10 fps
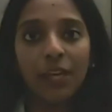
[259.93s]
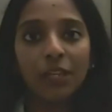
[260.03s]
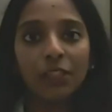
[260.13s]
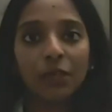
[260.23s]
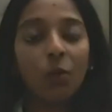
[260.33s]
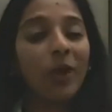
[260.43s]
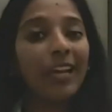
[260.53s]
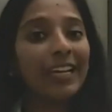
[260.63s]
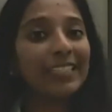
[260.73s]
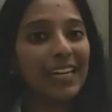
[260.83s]
So when
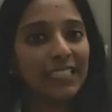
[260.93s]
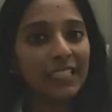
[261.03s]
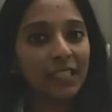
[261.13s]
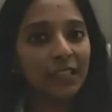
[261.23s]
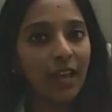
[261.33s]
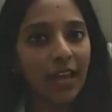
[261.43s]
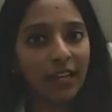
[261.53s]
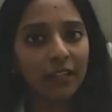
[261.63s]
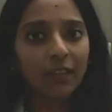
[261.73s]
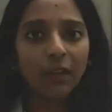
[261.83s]
I test it
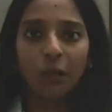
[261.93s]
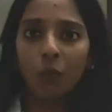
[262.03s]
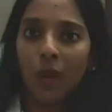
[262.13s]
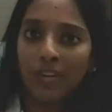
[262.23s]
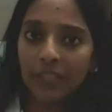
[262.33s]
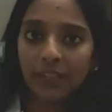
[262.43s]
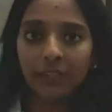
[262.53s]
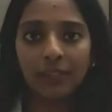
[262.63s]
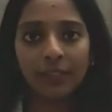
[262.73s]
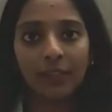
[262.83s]
at 1
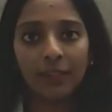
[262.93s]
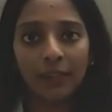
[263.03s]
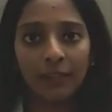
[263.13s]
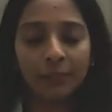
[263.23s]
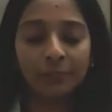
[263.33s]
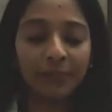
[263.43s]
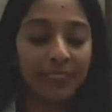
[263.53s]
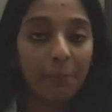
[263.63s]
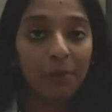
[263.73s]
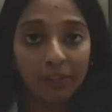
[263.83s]
year
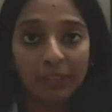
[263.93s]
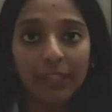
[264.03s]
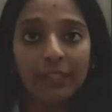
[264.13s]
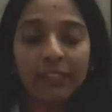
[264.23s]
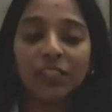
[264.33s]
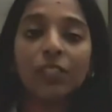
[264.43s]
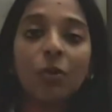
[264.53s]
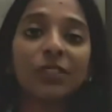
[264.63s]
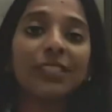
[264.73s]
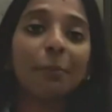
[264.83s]
separately, the
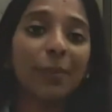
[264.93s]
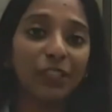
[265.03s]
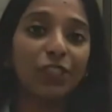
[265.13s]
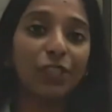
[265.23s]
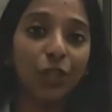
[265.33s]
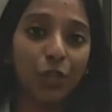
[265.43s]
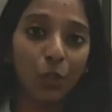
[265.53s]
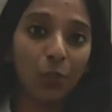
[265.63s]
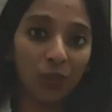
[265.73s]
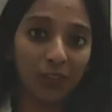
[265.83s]
scores are much
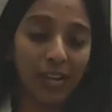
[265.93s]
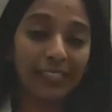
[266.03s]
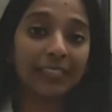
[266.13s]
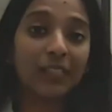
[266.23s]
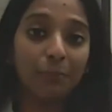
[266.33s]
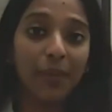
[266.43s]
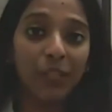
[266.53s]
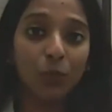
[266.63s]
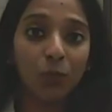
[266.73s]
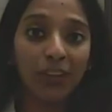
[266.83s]
lower as
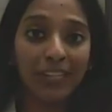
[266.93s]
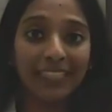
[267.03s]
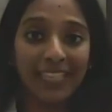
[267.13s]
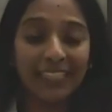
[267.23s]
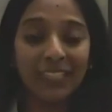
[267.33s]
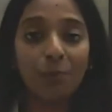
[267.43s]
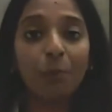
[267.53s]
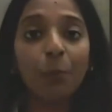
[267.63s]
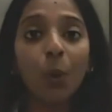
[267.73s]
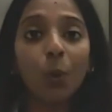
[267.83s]
compared to when I test
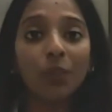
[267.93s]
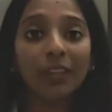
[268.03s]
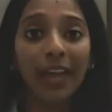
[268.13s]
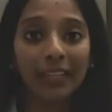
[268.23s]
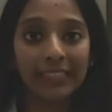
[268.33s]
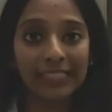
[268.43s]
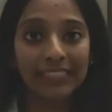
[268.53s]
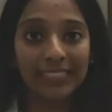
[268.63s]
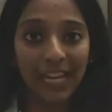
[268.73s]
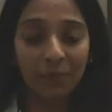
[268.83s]
them both at the
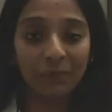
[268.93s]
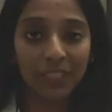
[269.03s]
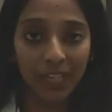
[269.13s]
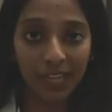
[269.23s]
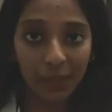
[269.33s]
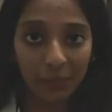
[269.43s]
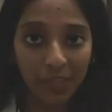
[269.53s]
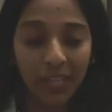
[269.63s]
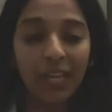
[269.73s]
same time.